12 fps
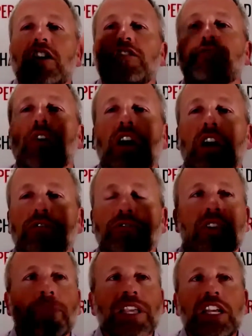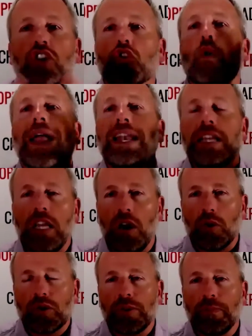of something
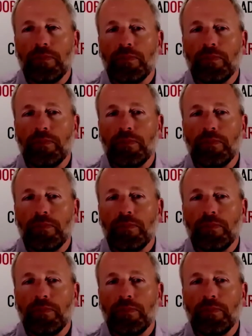grandiose.